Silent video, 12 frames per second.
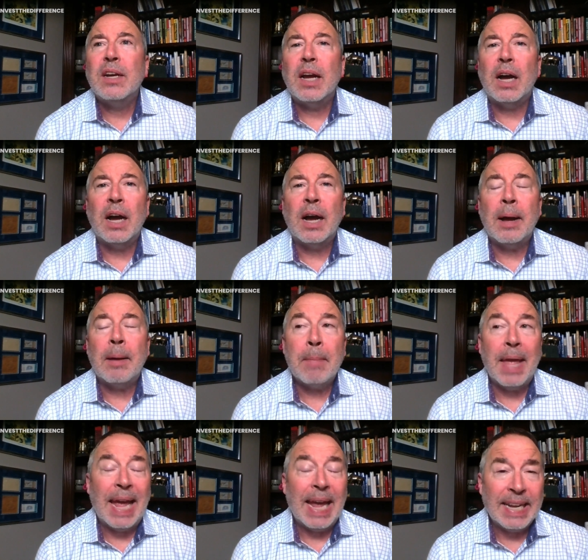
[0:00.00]

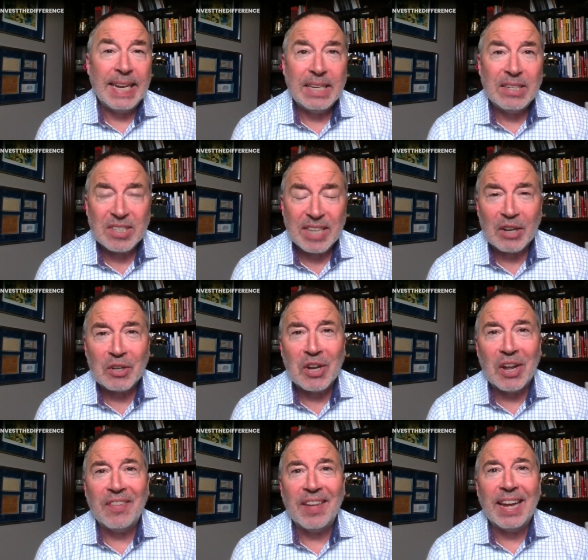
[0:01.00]
Um, and he settled
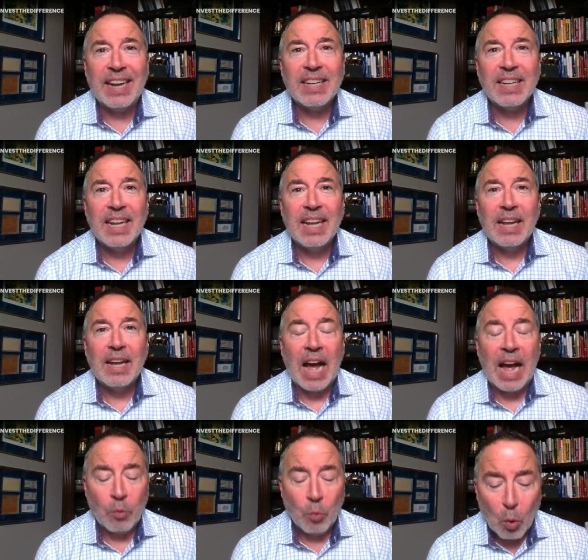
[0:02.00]
on that.
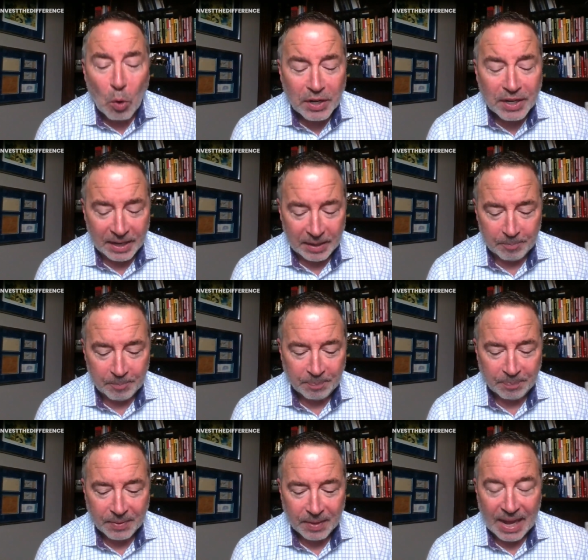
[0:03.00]
I warned him,
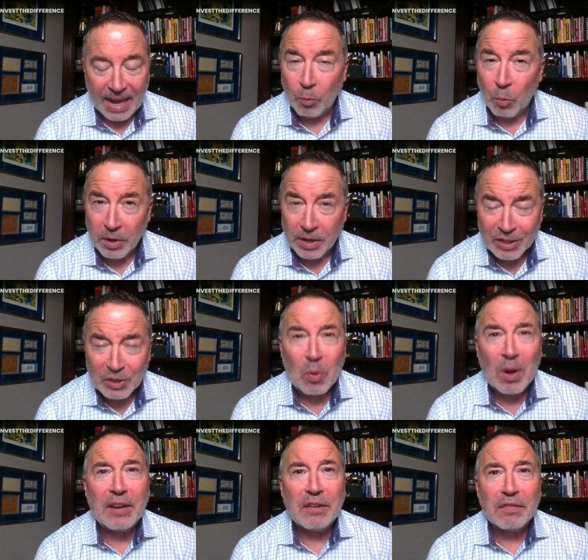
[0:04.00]
I warned his
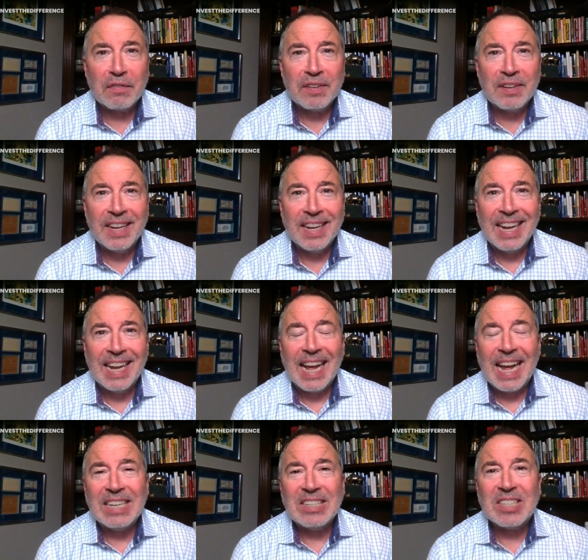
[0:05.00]
wife.
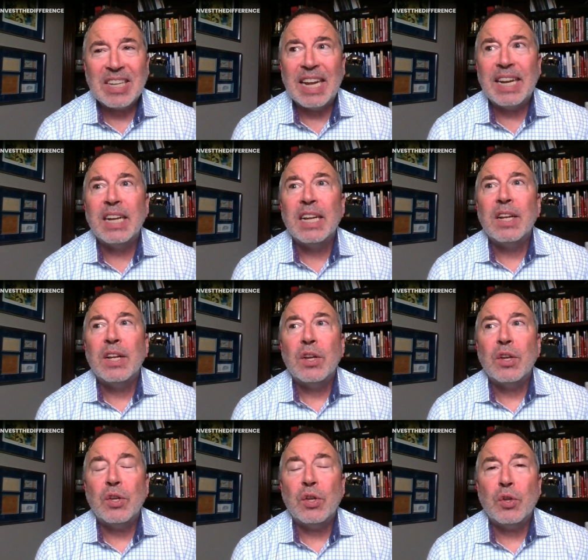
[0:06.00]
I said,
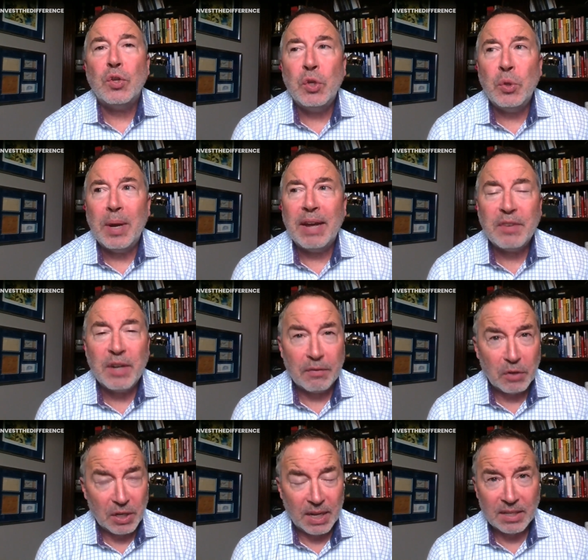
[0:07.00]
You have
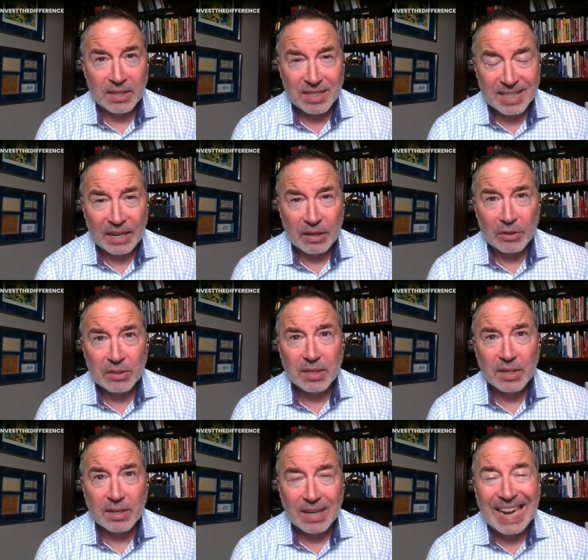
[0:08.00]
never done sales
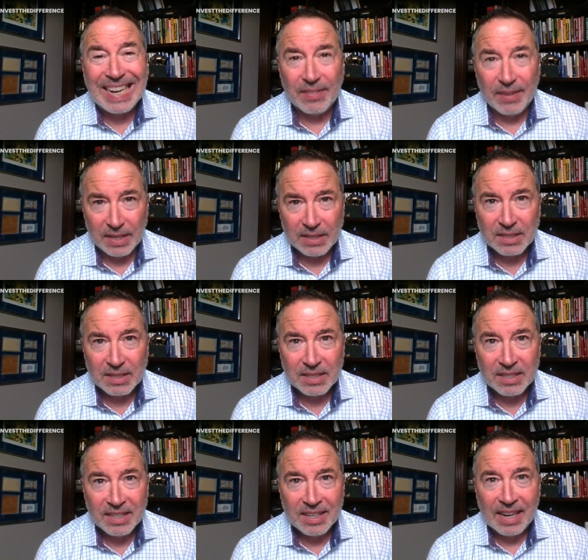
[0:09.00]
like this,
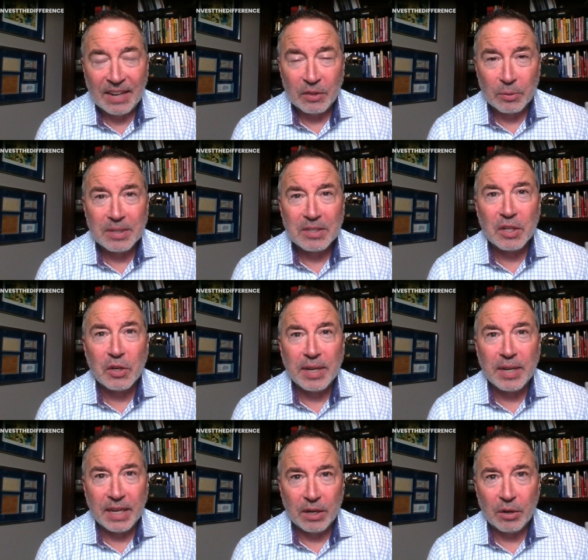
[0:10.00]
and there is a
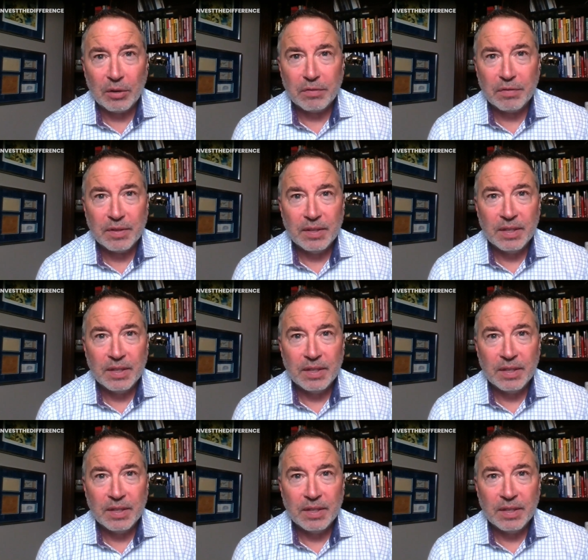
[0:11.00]
learning curve.